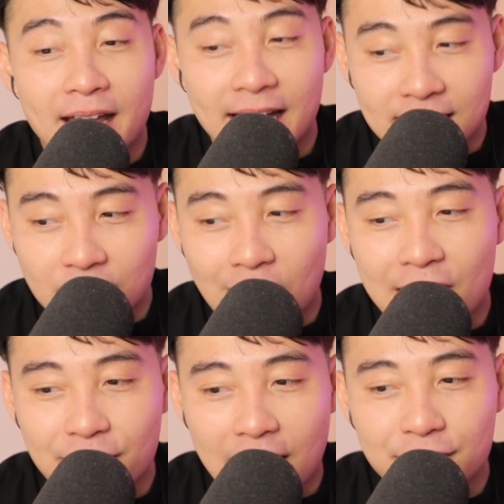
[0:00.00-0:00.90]

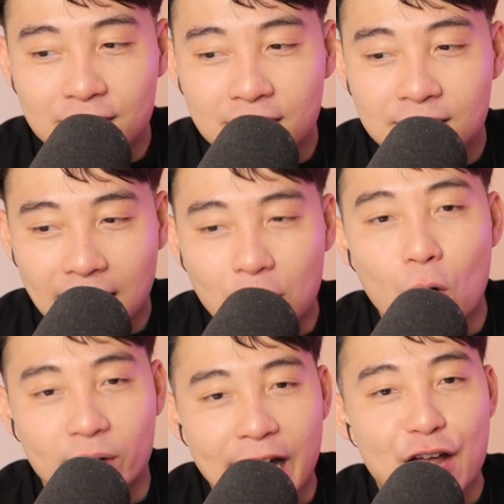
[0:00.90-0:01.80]
I've done
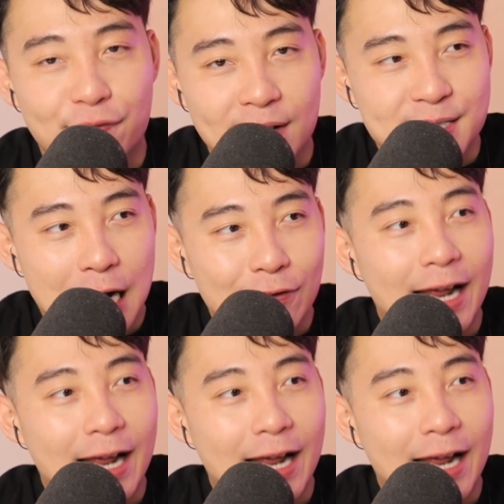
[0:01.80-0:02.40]
okay for myself.